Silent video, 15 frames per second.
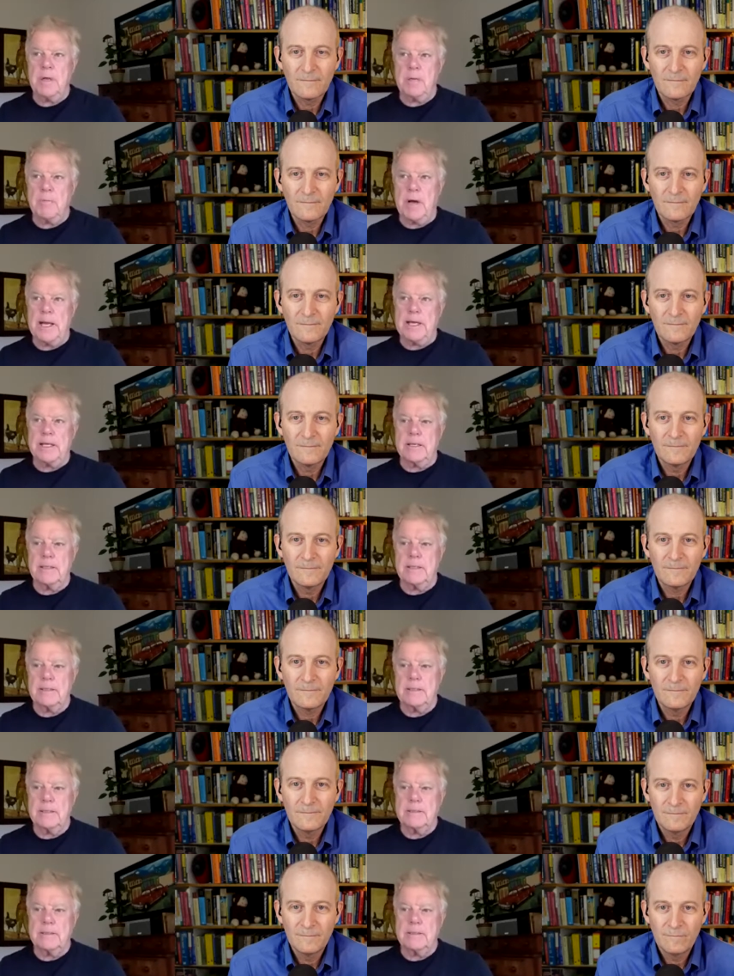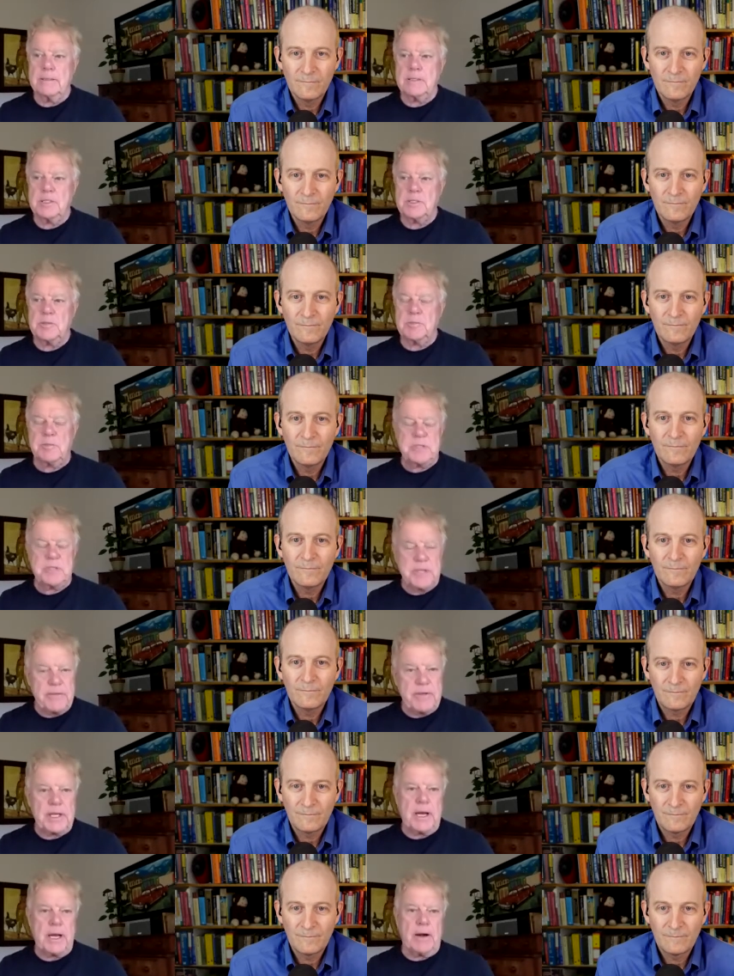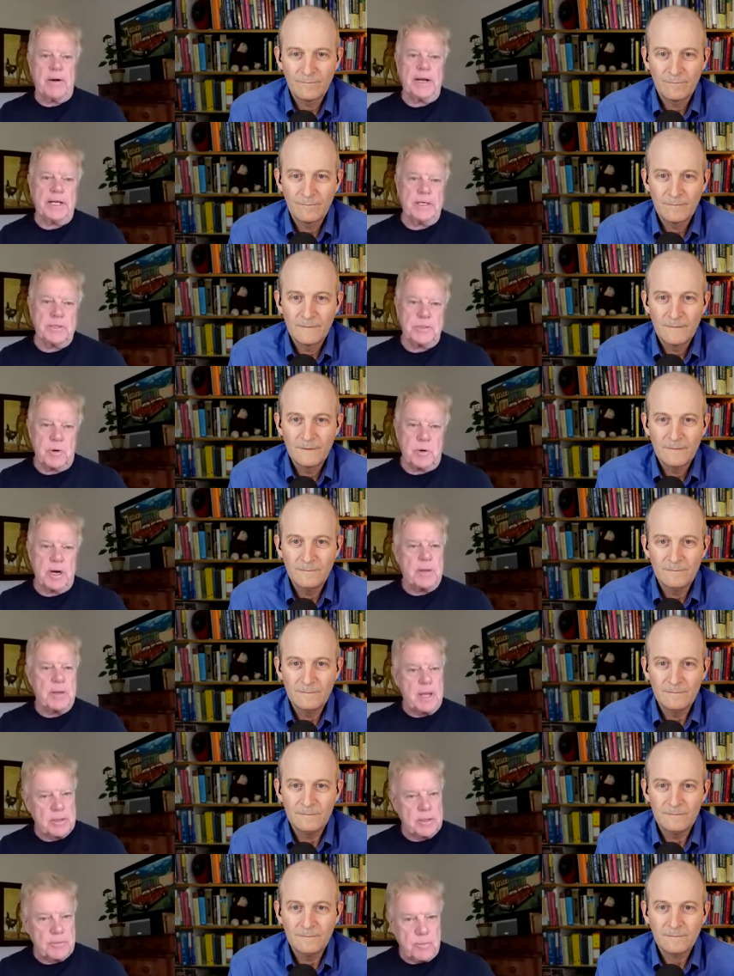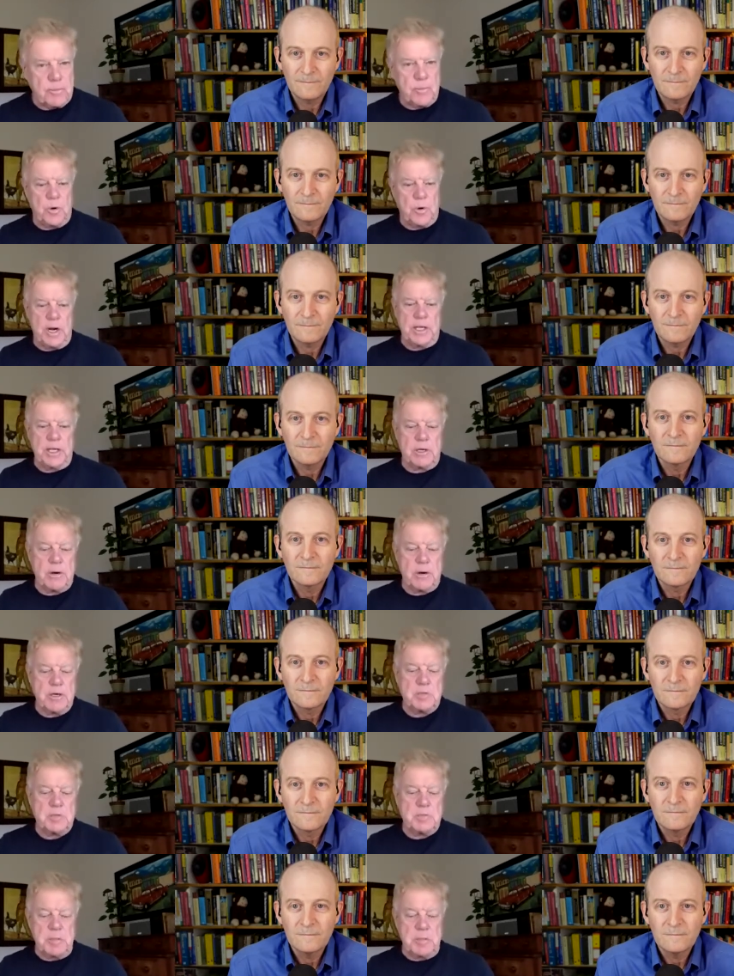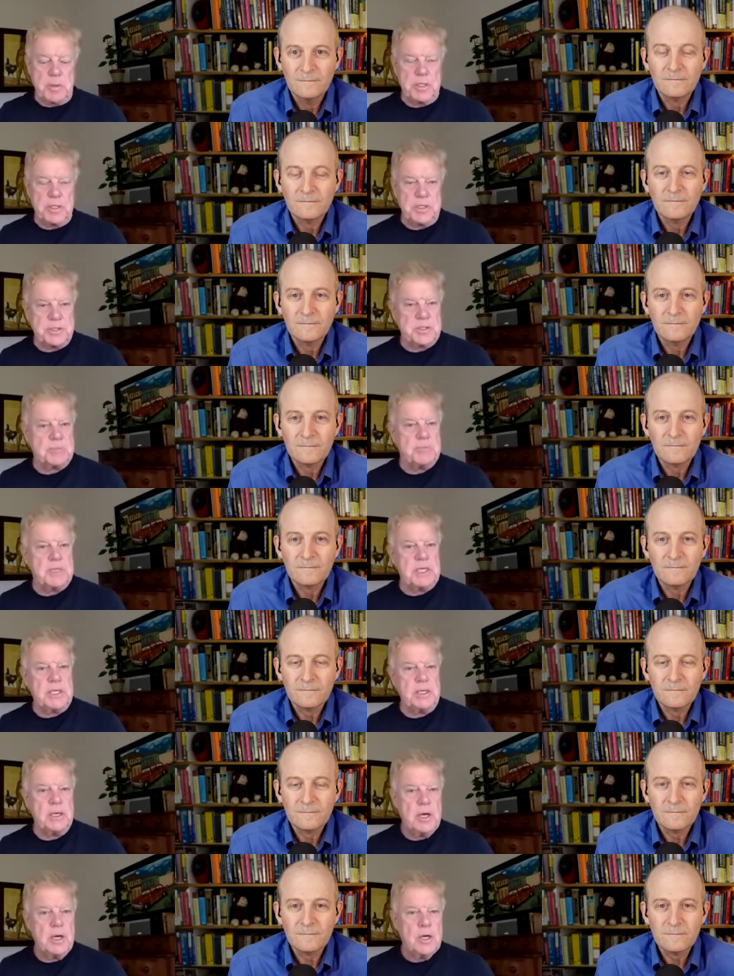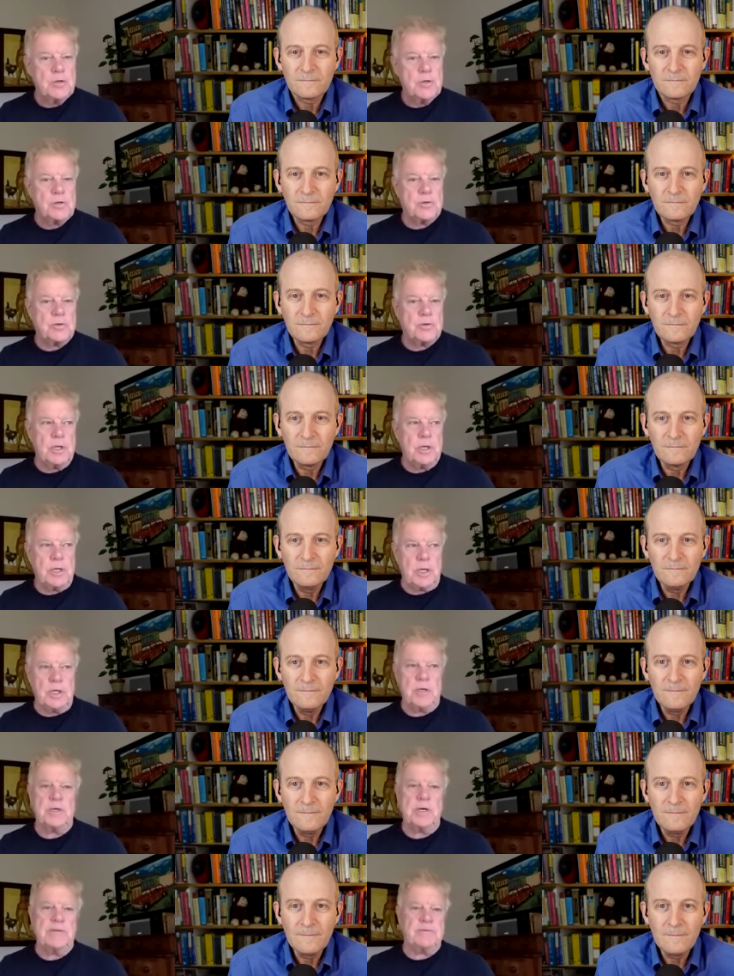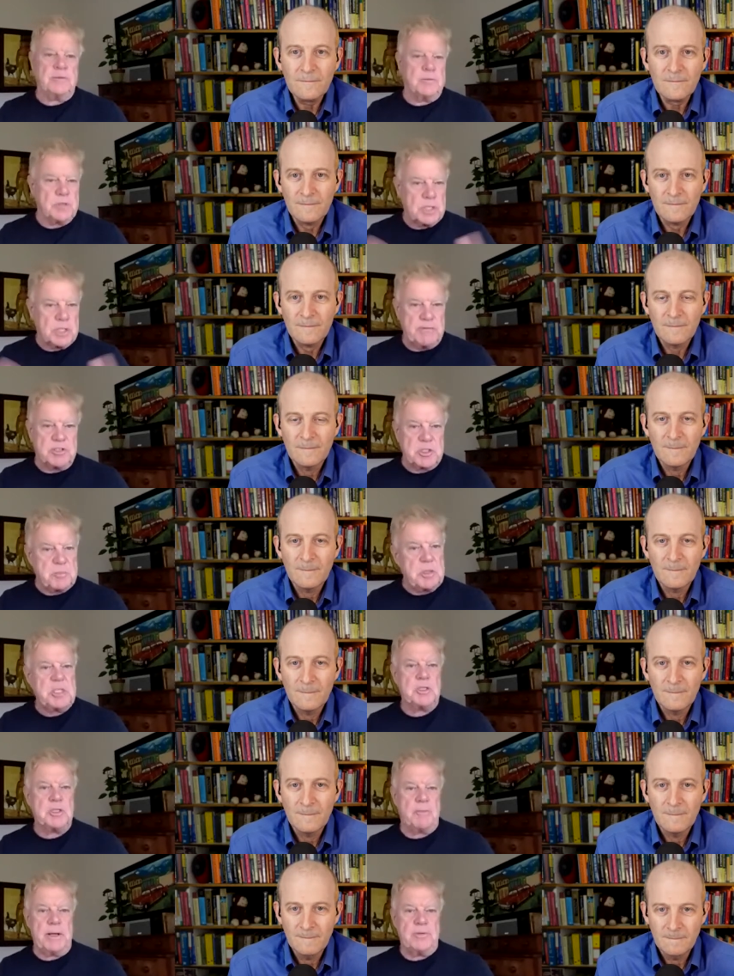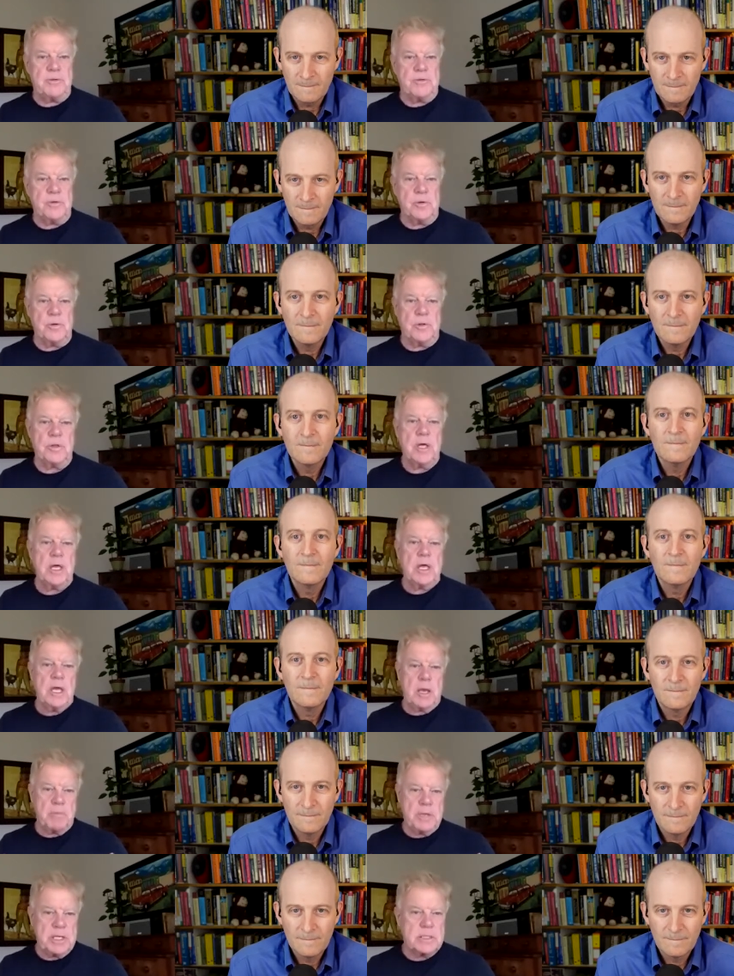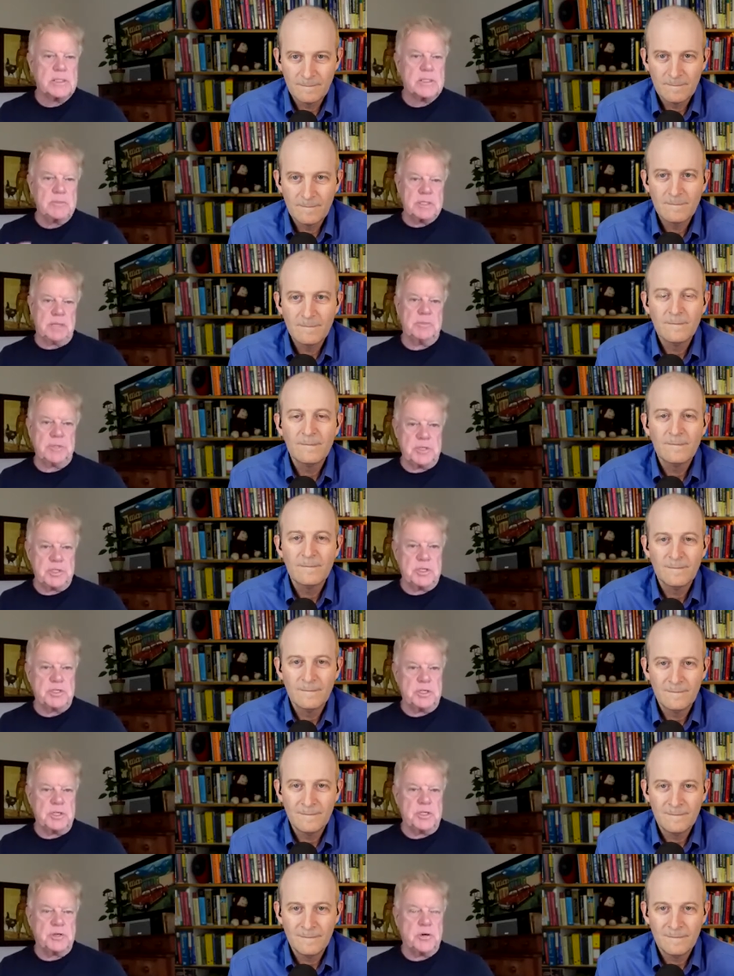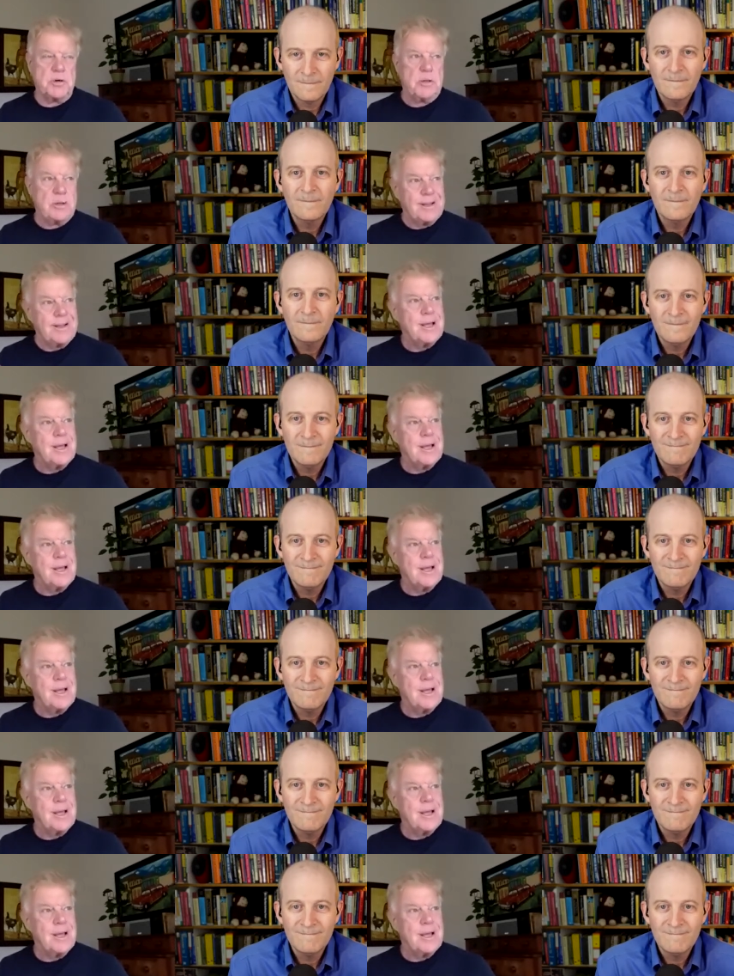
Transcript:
Speaker 1: my specific areas where I where I encourage people is to be. You don't have to give a speech about the truth. I mean, it's sometimes it's just internal.